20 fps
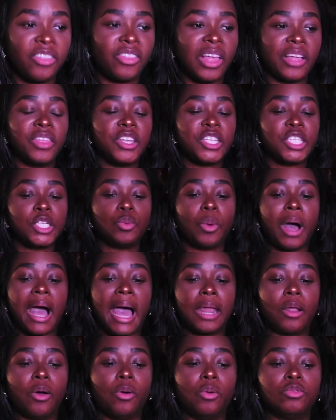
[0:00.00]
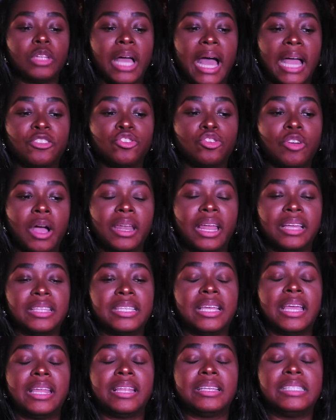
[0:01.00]
like, this is why I try not
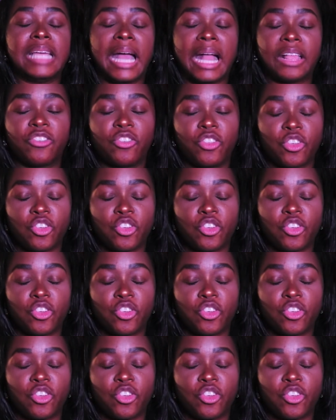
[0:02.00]
to get attached to